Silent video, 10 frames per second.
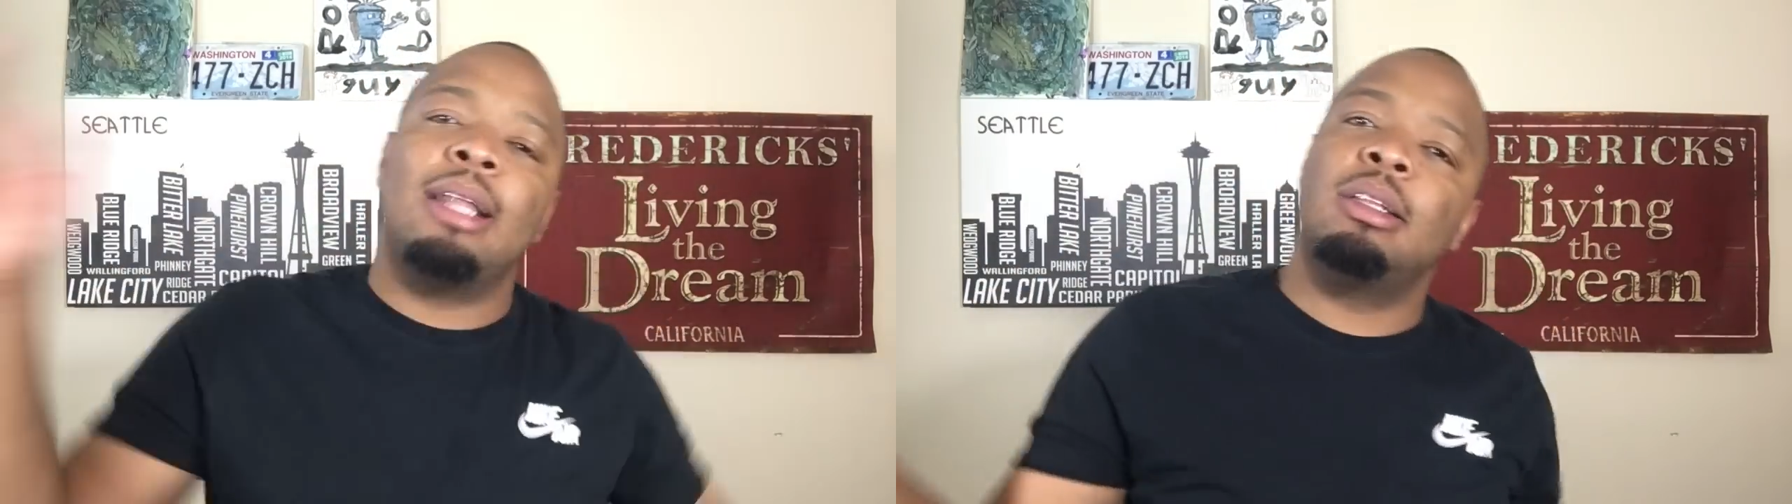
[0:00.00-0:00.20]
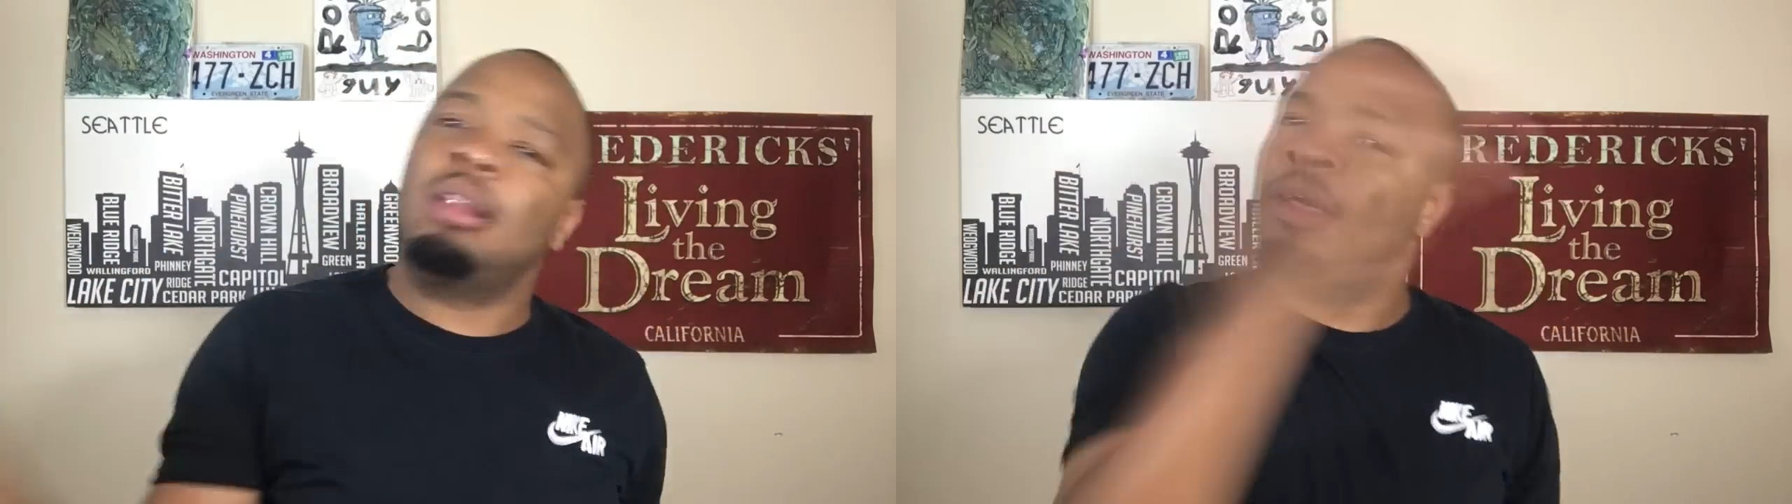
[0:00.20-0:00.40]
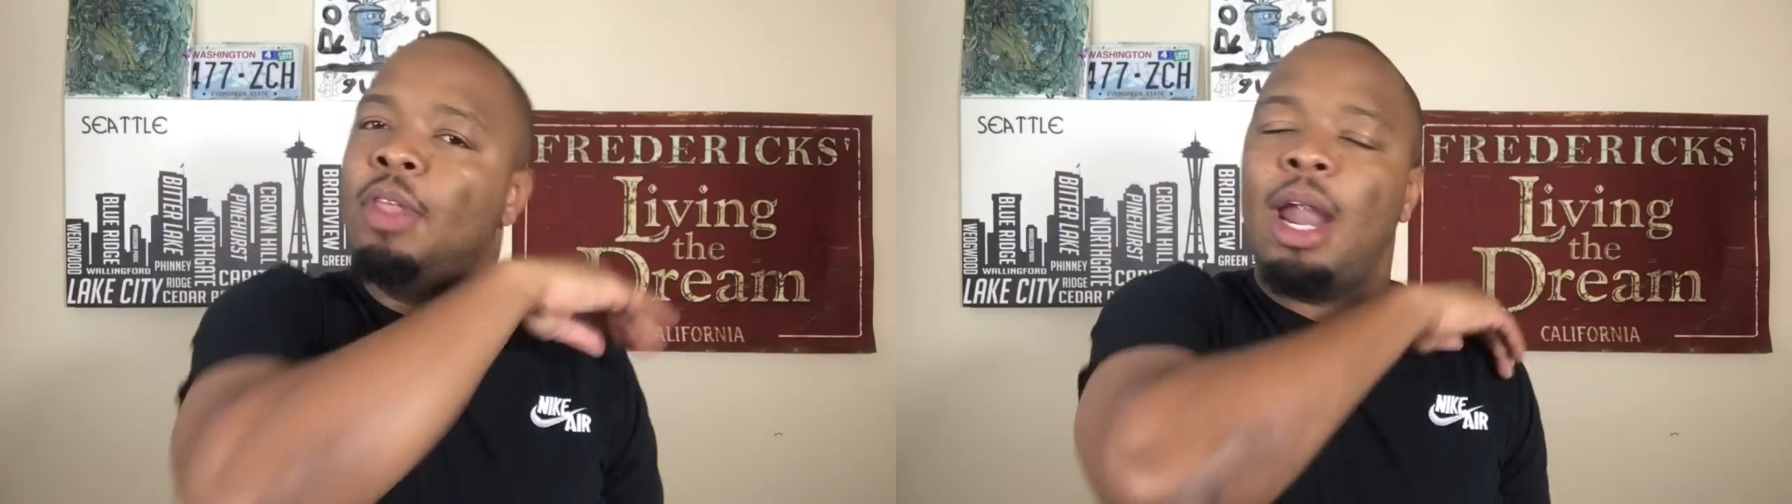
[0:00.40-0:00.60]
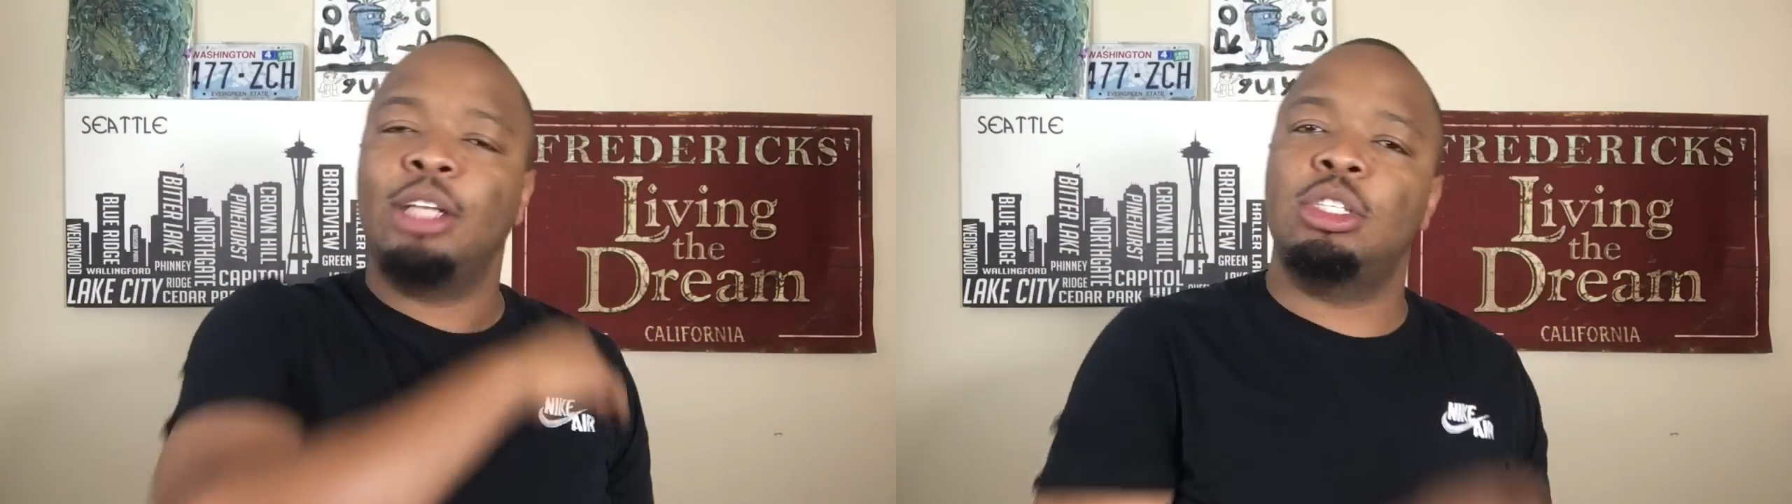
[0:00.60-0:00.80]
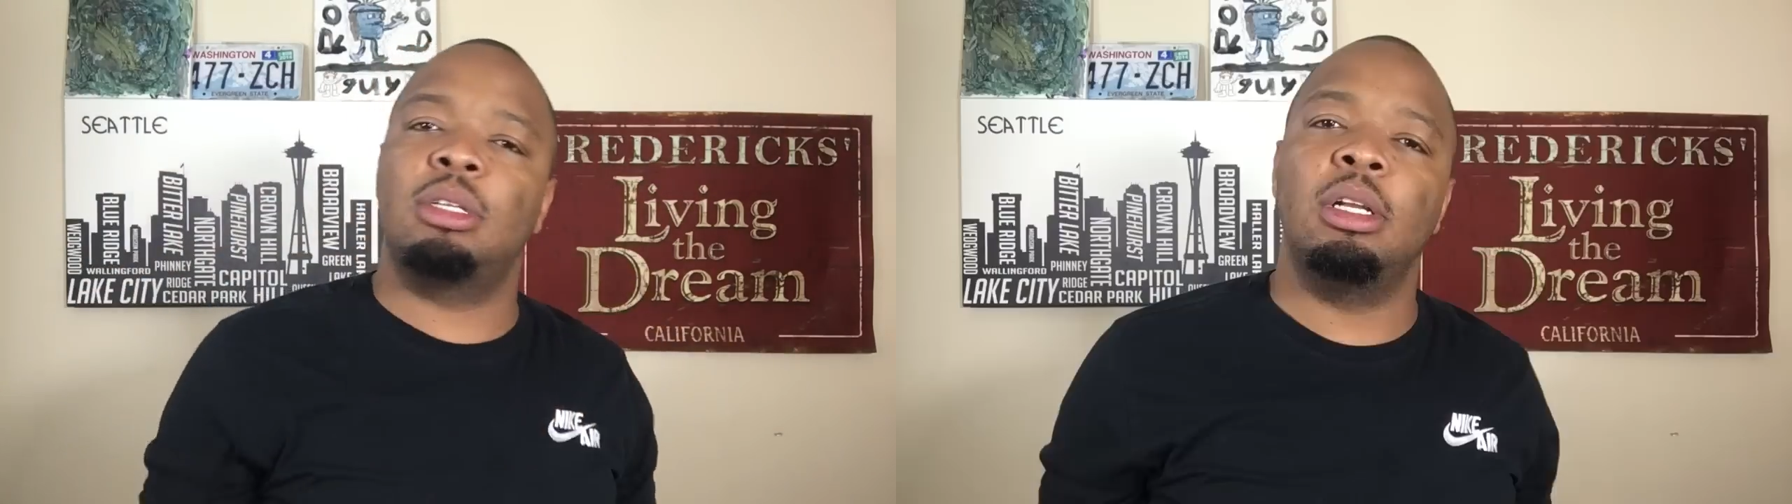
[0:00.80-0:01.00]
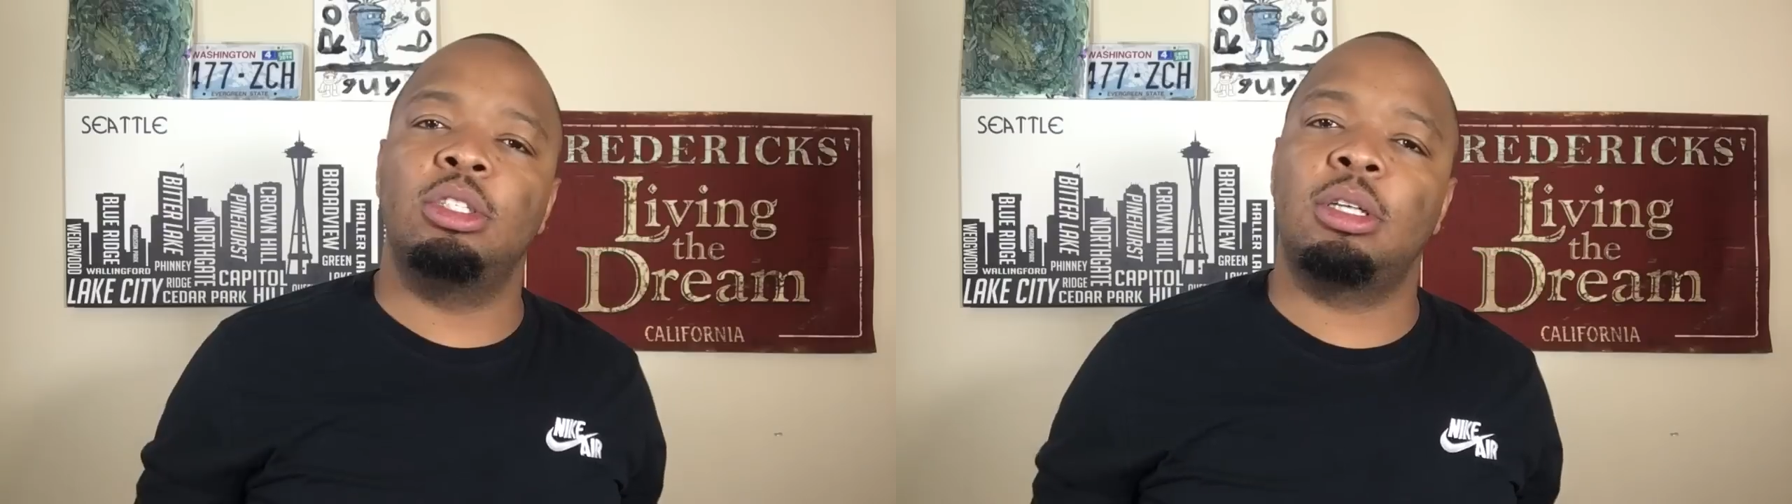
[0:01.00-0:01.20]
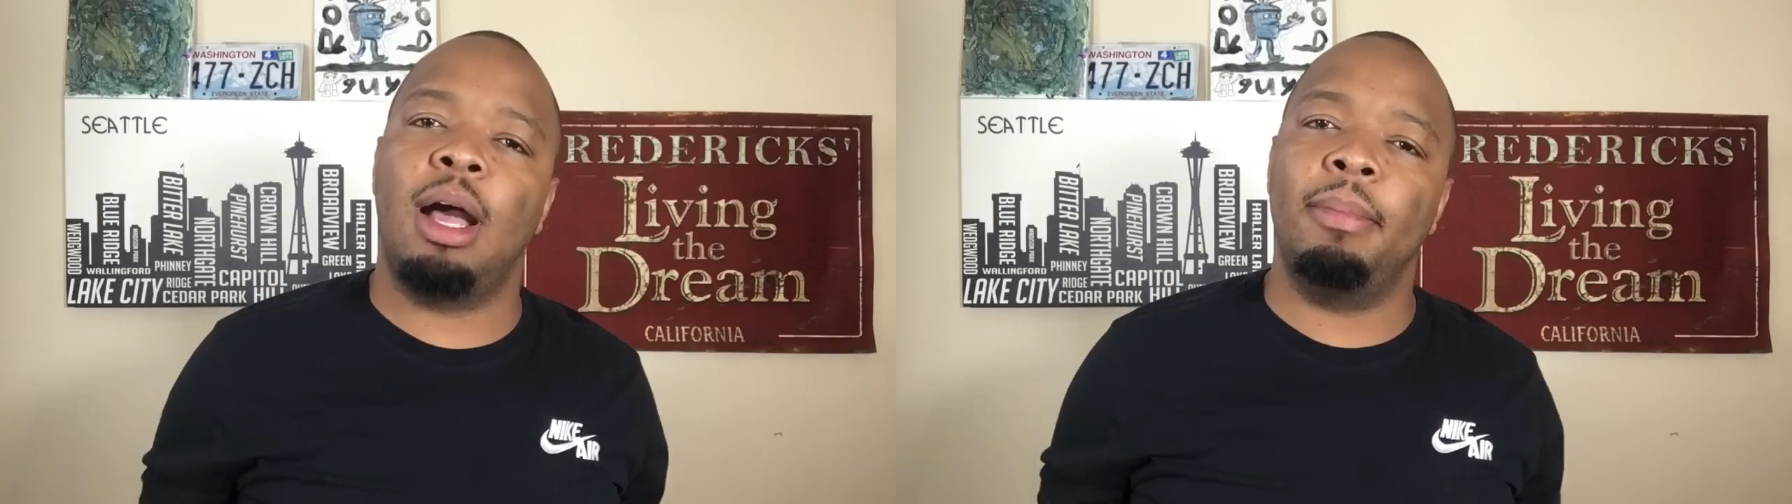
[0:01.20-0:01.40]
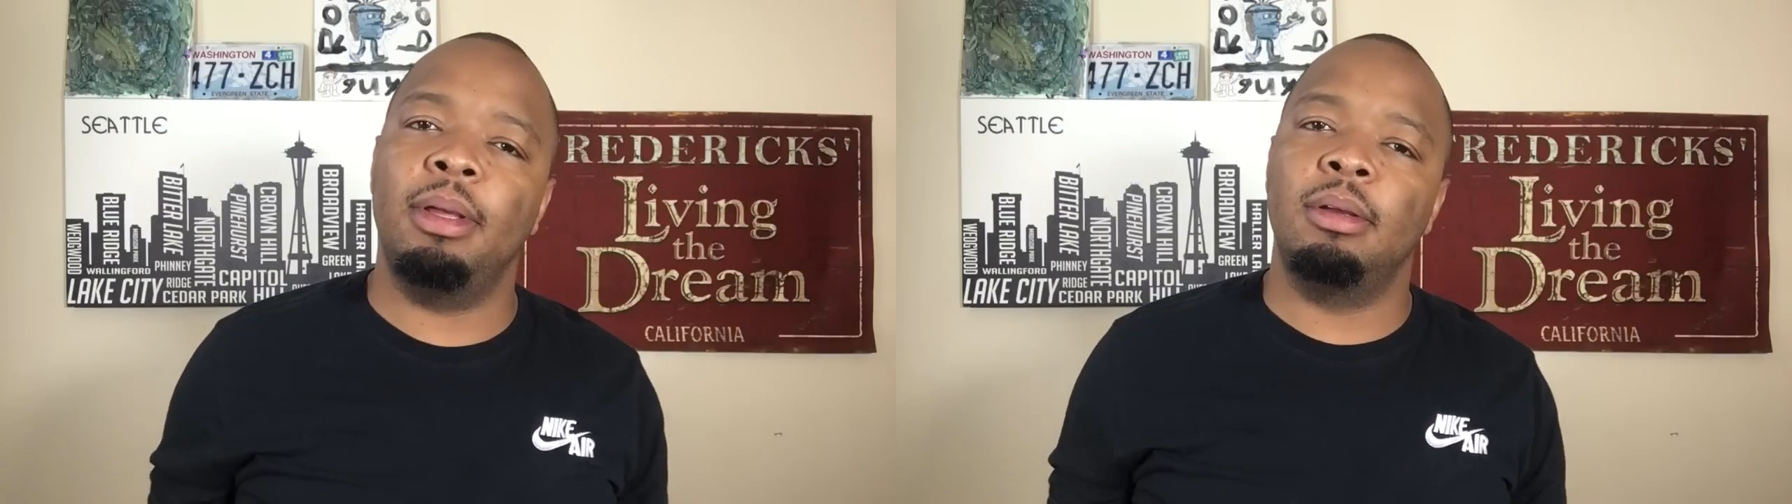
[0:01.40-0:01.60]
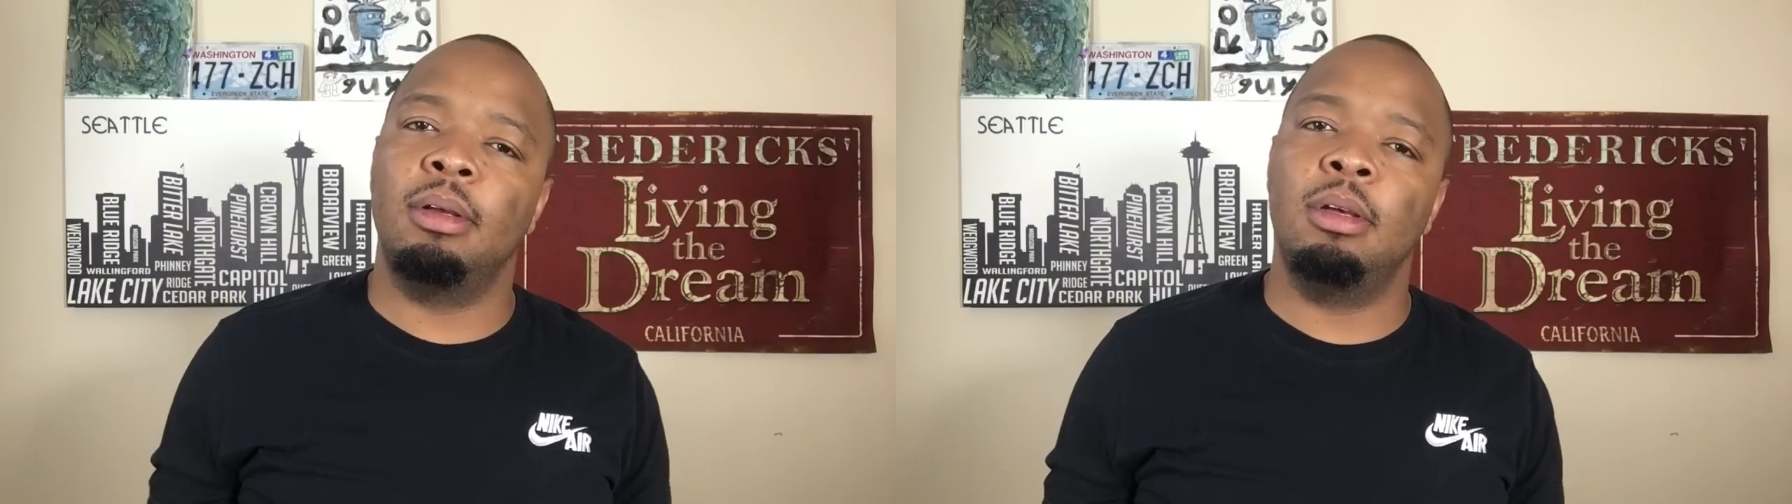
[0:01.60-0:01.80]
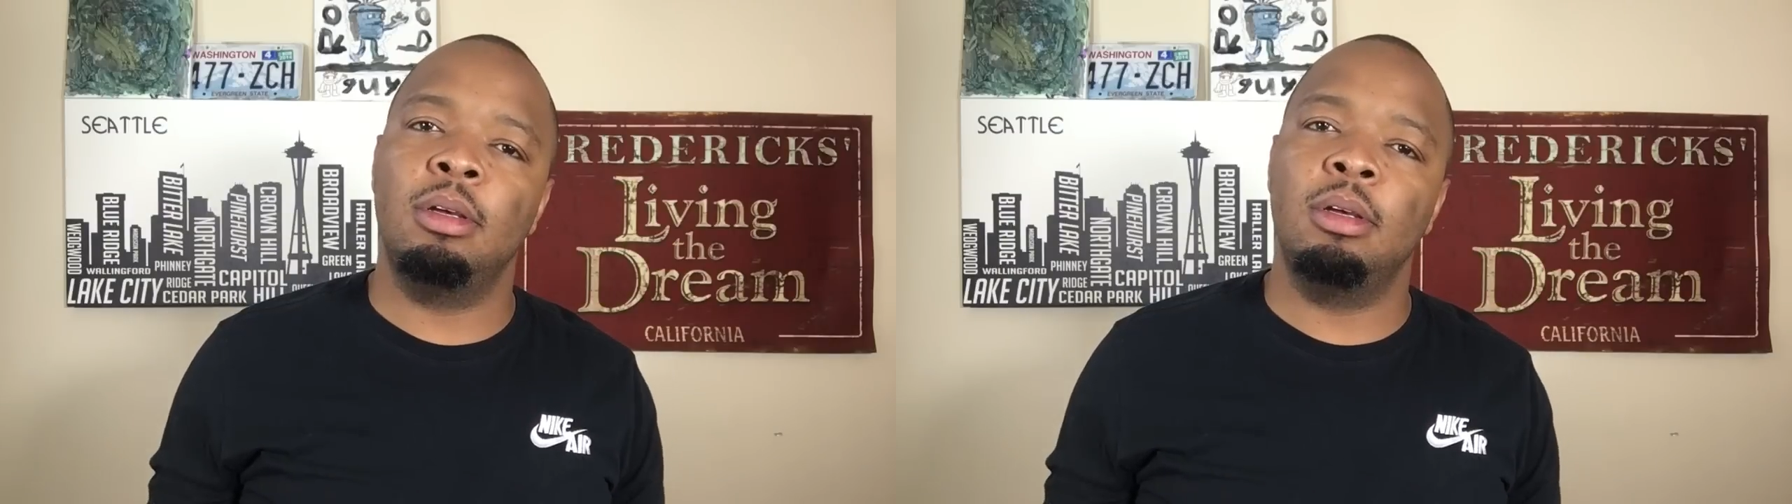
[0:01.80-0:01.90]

and, and then I just delete your comment.